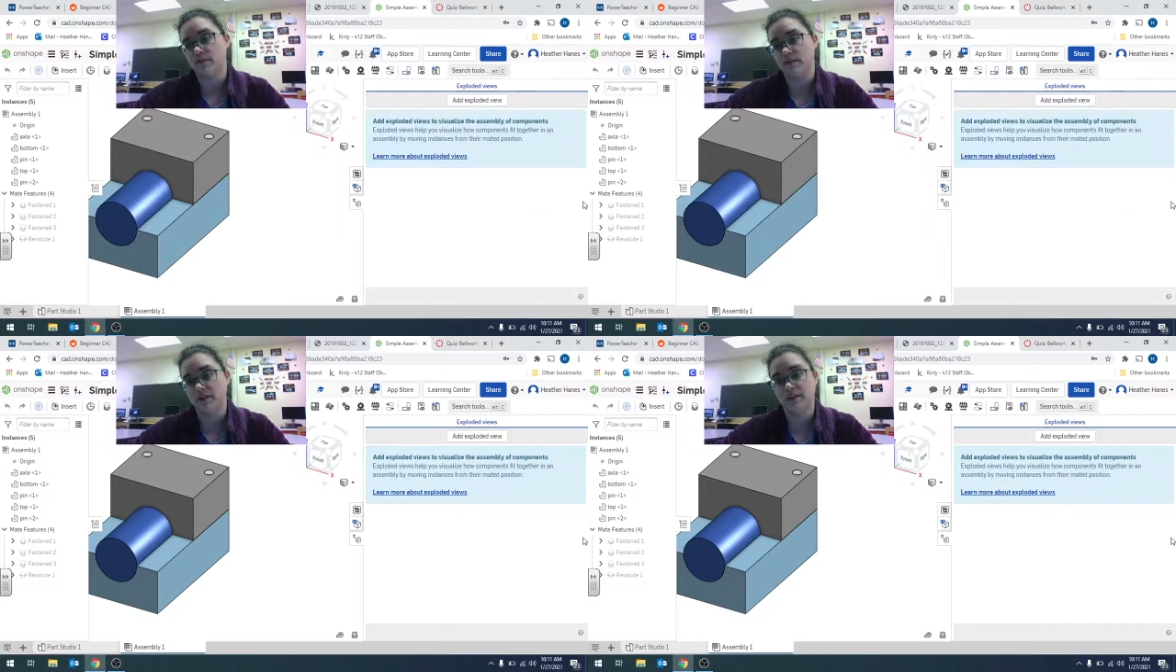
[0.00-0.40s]

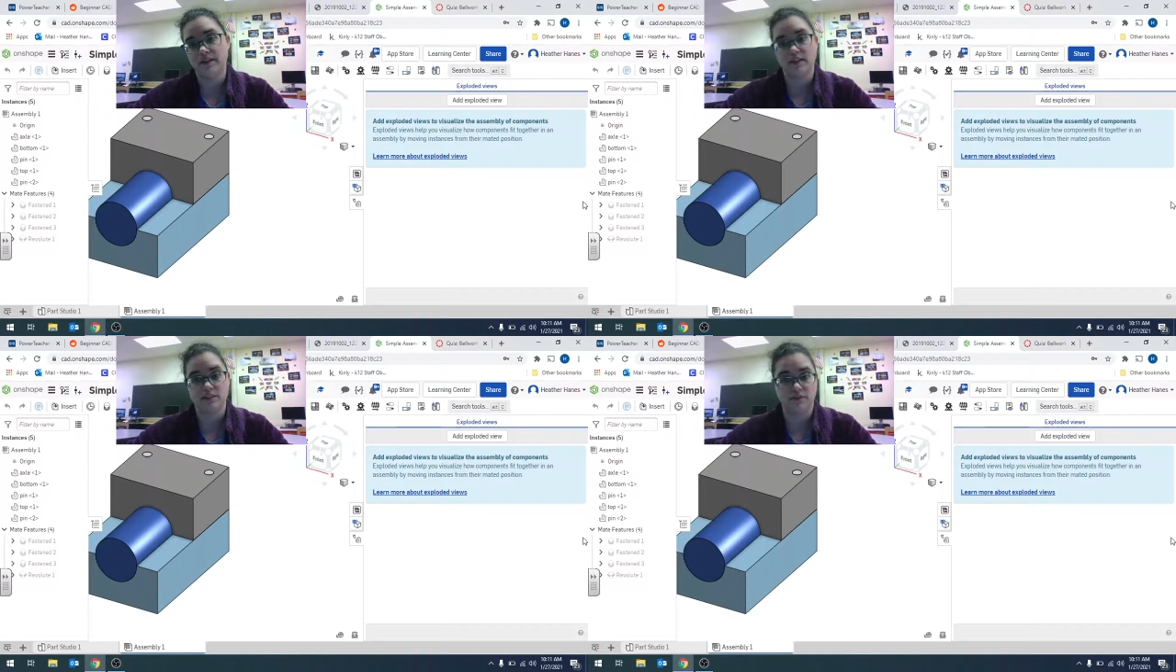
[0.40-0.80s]
I'm going to
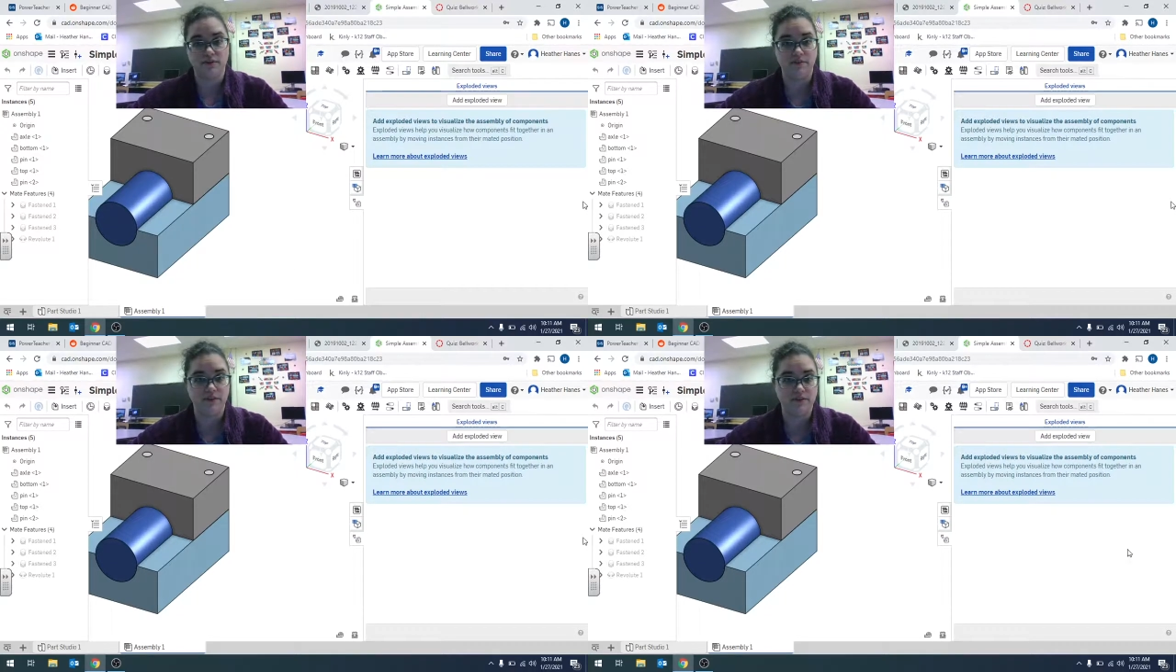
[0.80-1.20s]
click
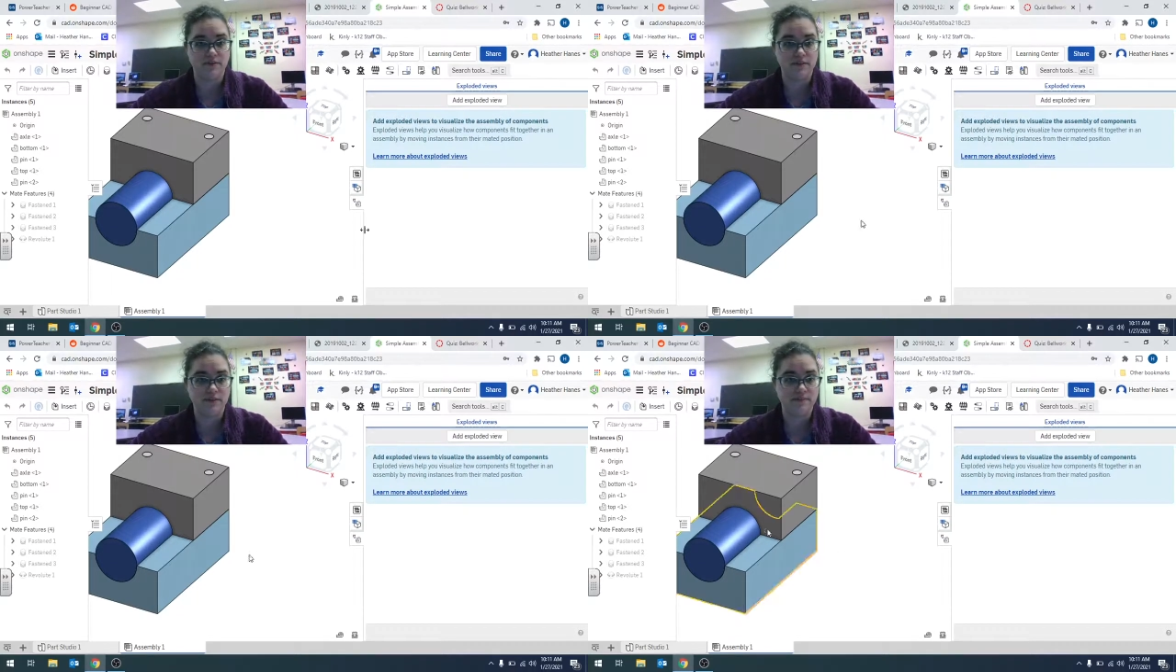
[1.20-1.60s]
exploded
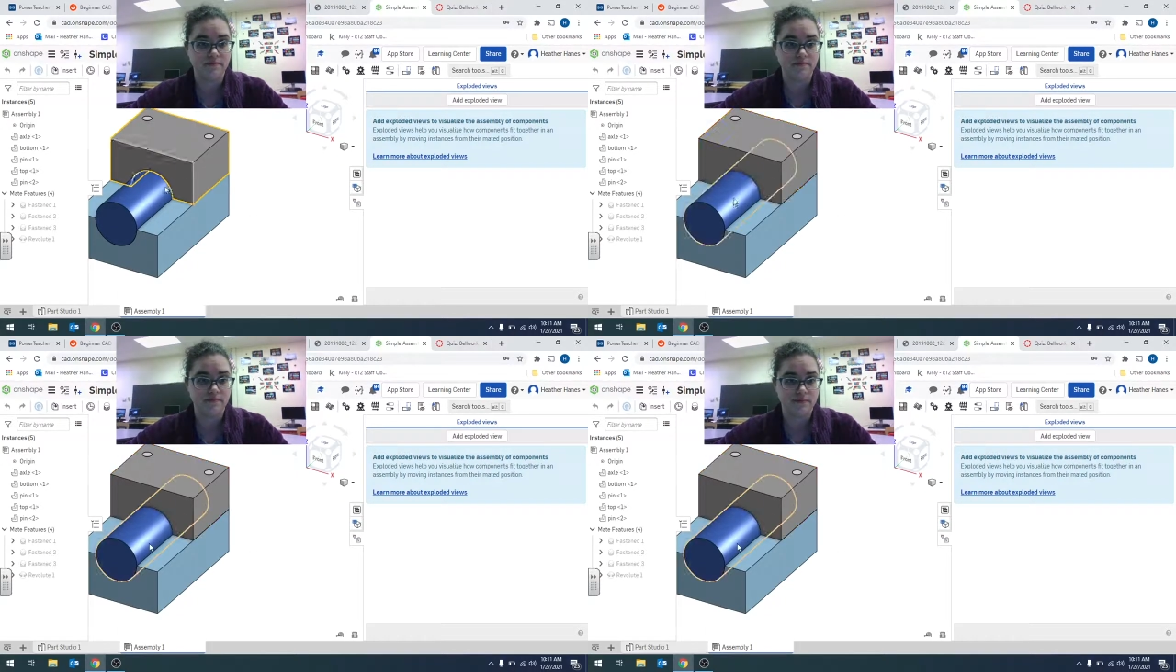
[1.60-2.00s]
views.
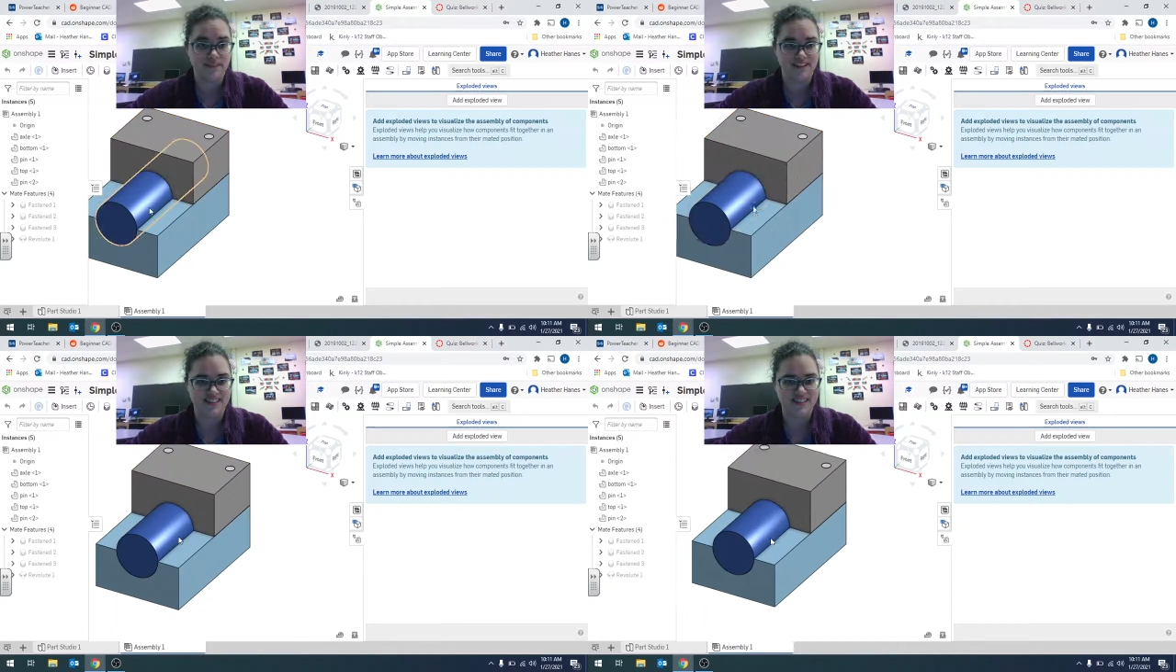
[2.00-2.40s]

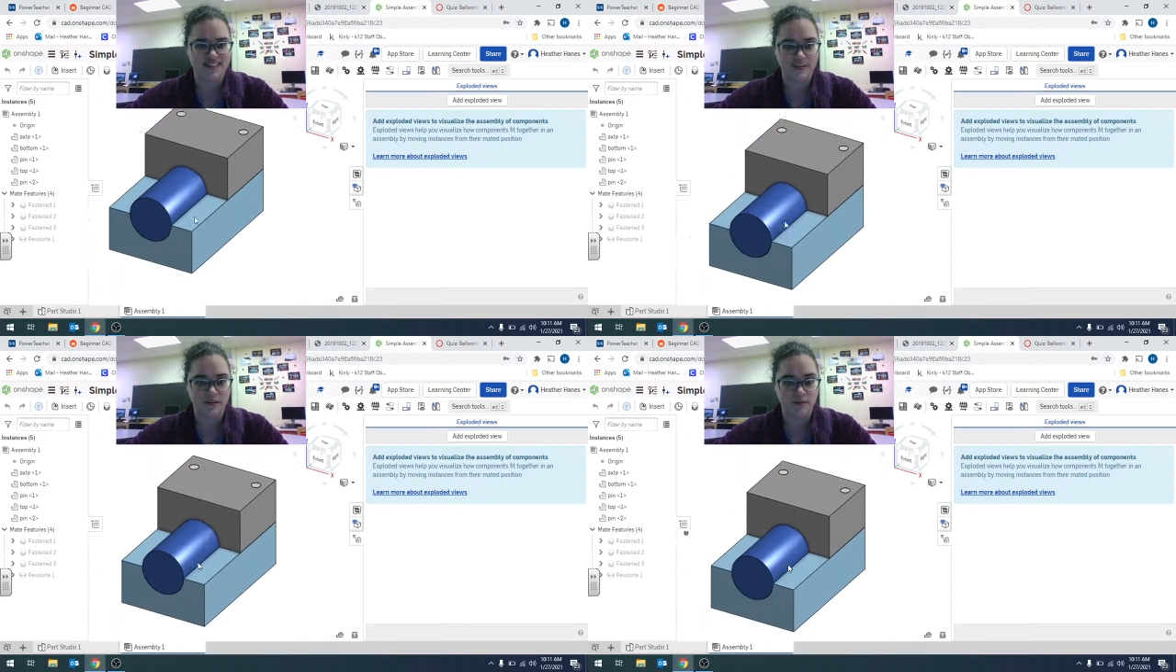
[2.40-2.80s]
And this
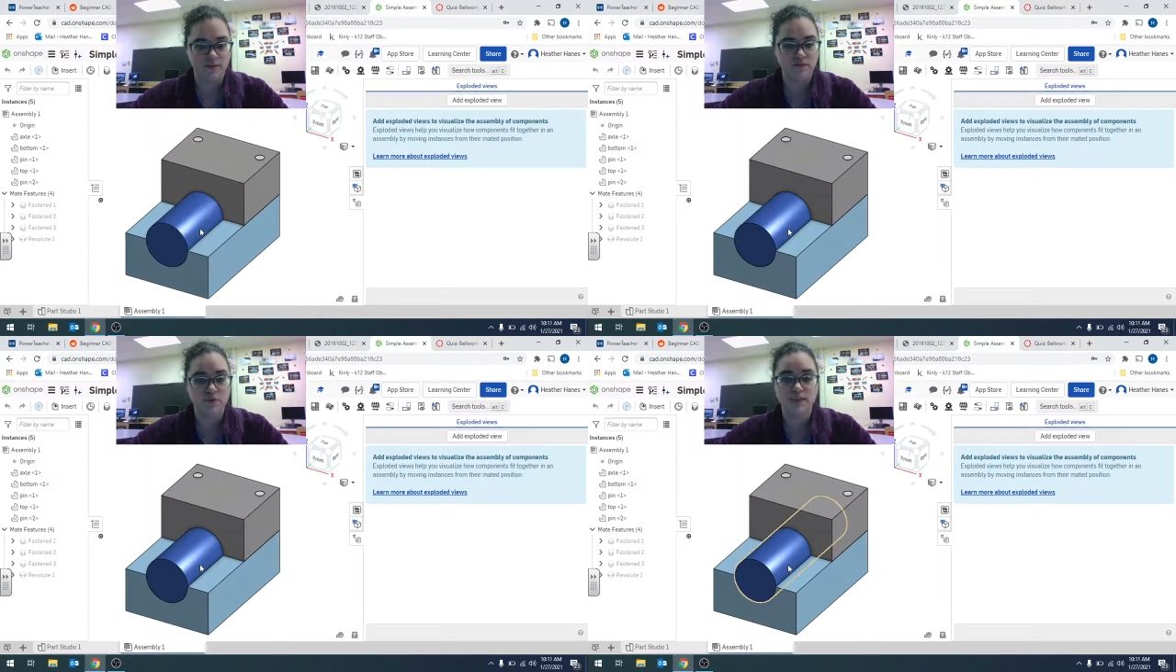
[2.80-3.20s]
guy, I'm going to
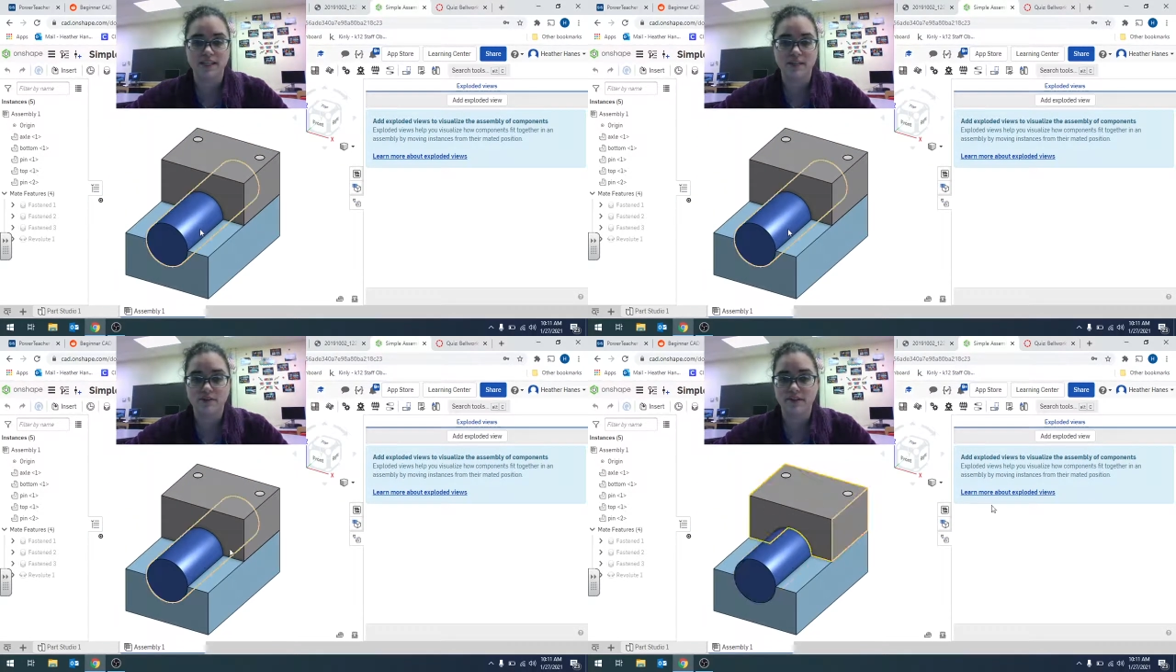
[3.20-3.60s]
move more
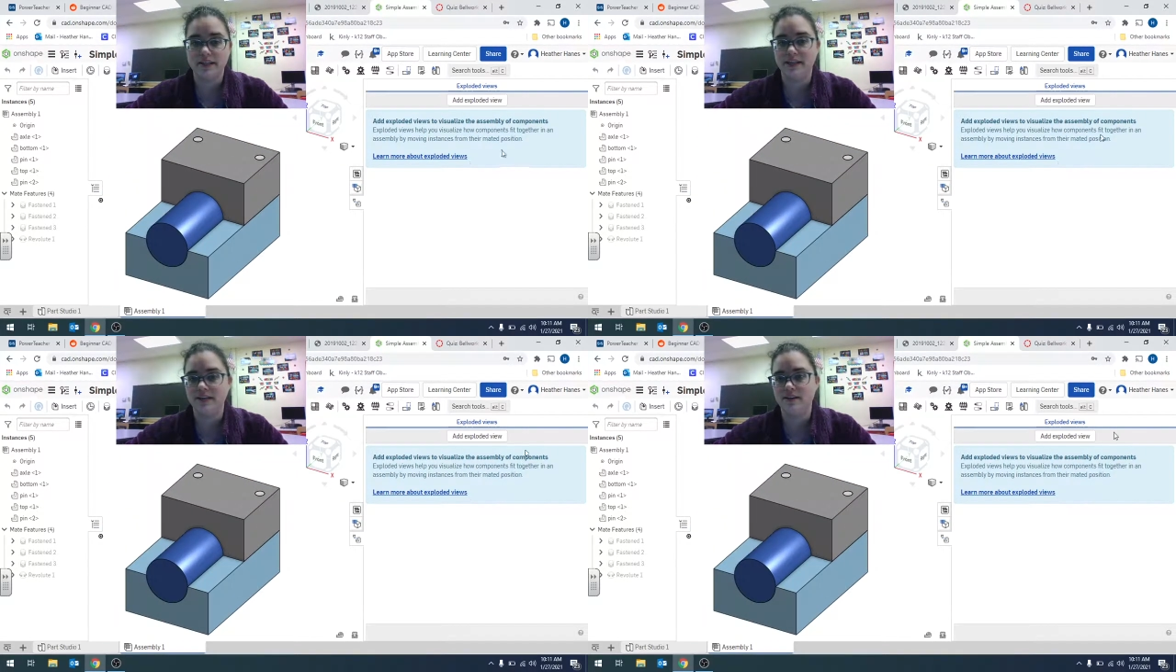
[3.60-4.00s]
centrally
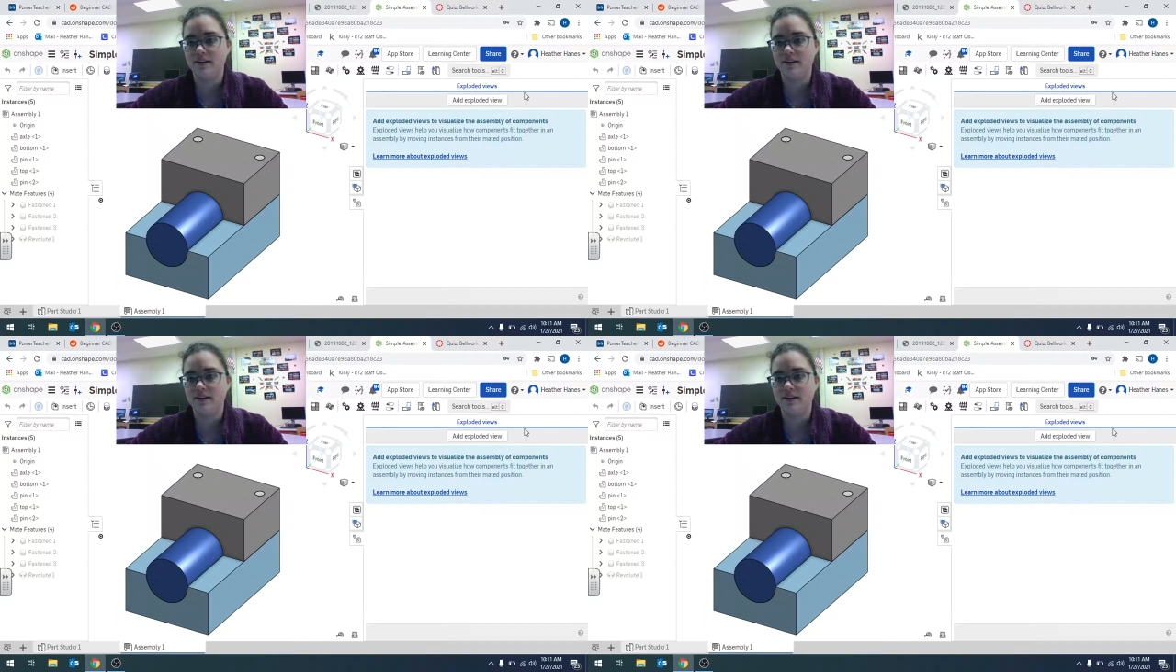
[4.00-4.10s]
again.